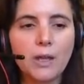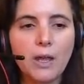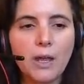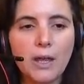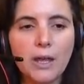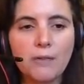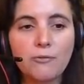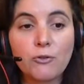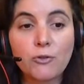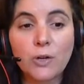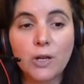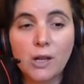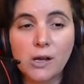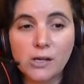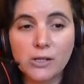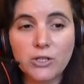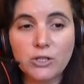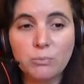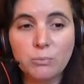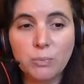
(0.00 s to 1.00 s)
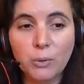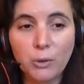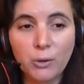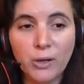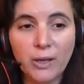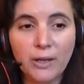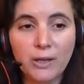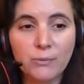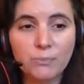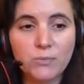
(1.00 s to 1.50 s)
If you're a large
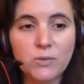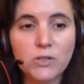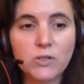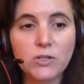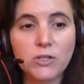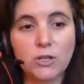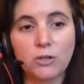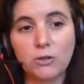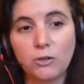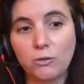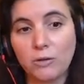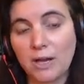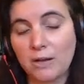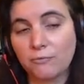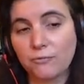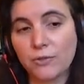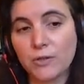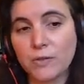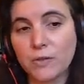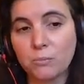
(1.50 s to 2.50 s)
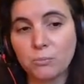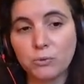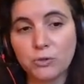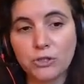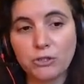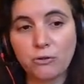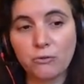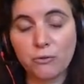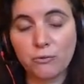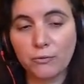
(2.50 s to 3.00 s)
employer, so you have, for example,
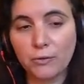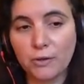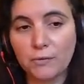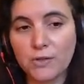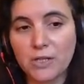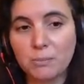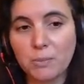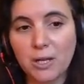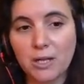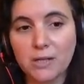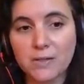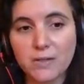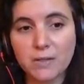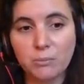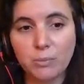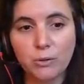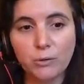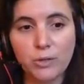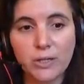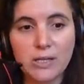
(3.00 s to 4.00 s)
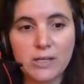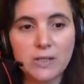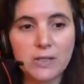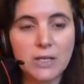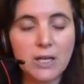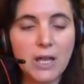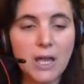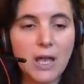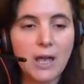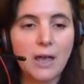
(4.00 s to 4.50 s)
250 plus employees,
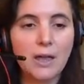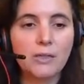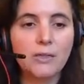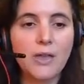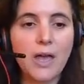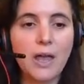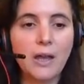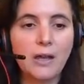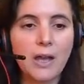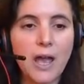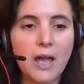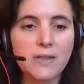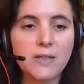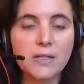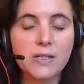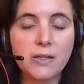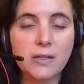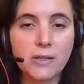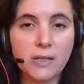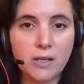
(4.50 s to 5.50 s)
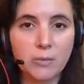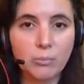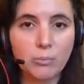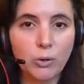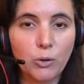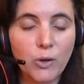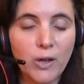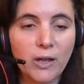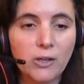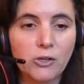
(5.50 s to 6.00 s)
then as the
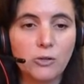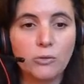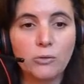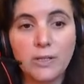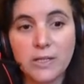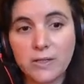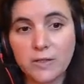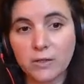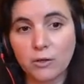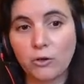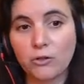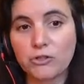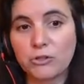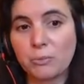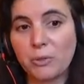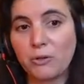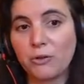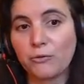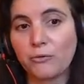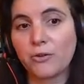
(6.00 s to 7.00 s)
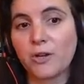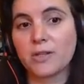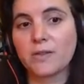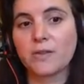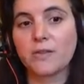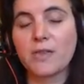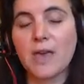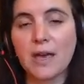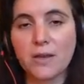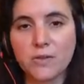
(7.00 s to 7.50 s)
employer, you need to contribute the
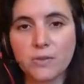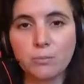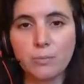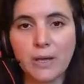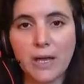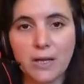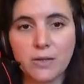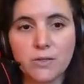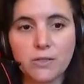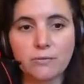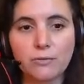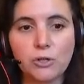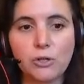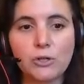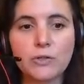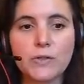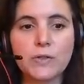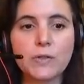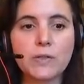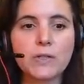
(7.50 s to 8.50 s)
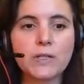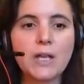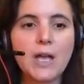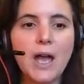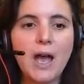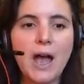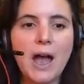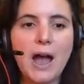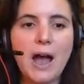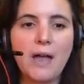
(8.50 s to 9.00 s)
first £1,000 of costs,
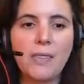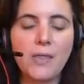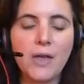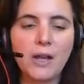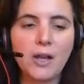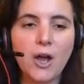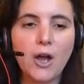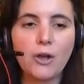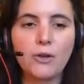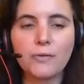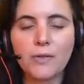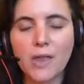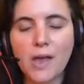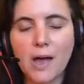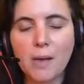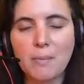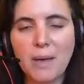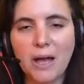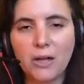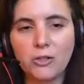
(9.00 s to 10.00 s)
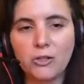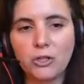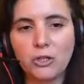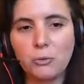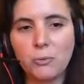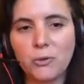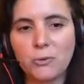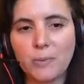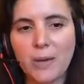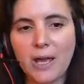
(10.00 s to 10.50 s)
and then over that amount, you
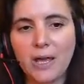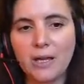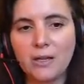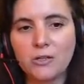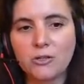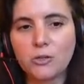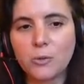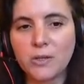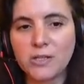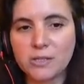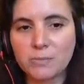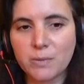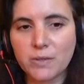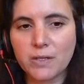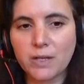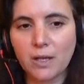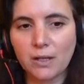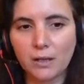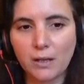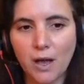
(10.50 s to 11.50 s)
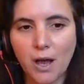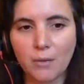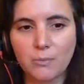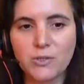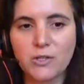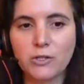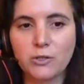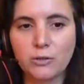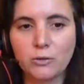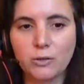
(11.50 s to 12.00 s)
would pay 20% up
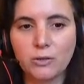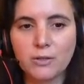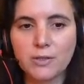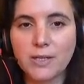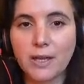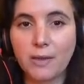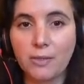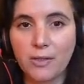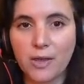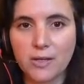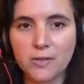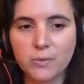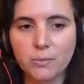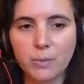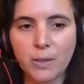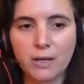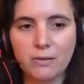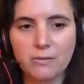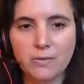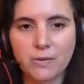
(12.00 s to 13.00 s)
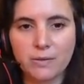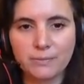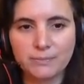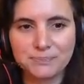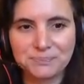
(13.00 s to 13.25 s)
to £10,000.